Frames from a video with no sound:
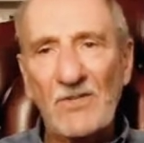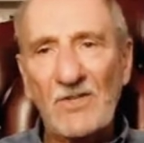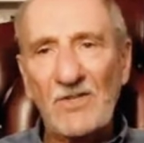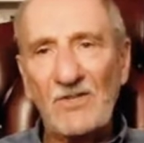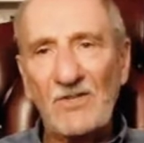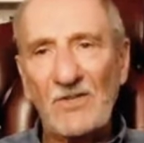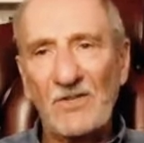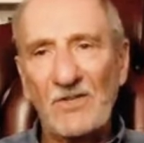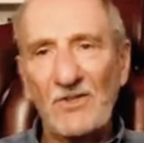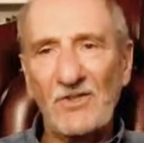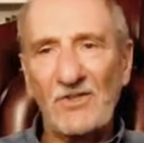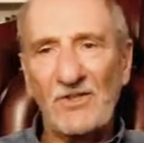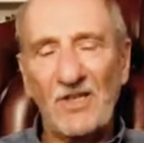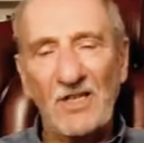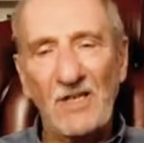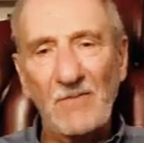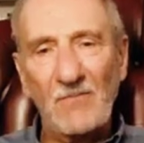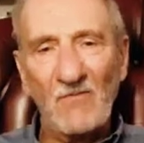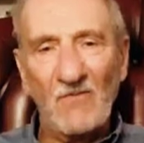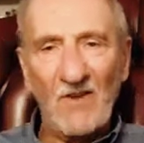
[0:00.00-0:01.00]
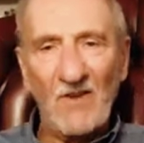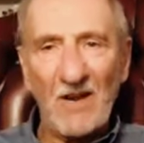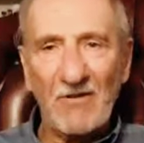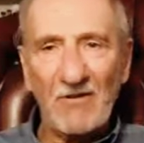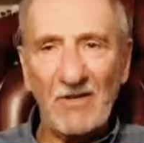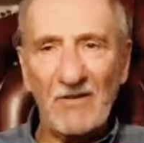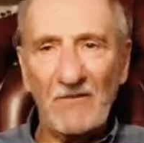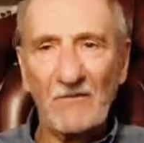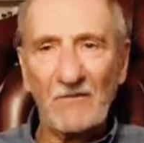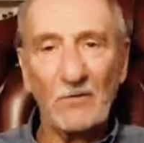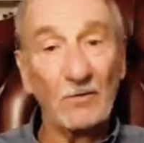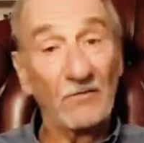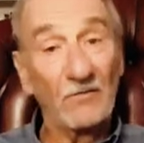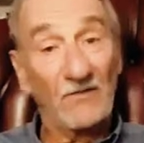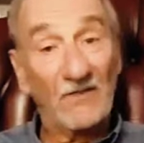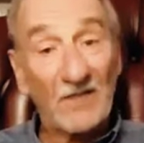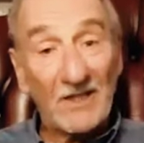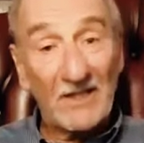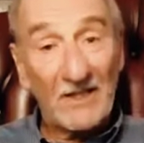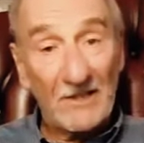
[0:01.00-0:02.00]
this can seem very
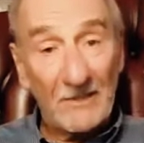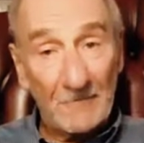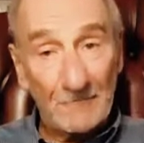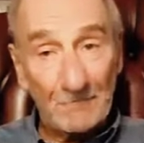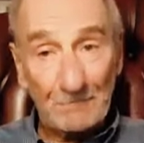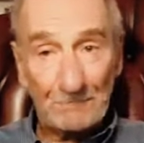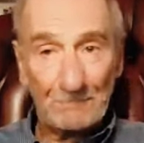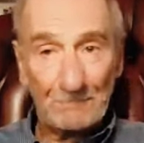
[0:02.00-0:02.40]
fulfilling